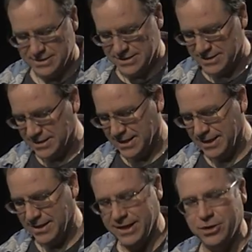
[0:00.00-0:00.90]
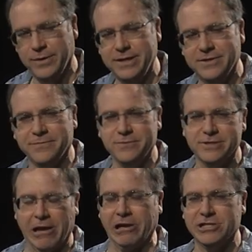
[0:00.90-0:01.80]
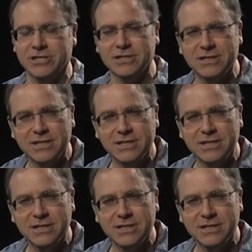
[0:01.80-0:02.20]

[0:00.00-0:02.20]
I like going to the food section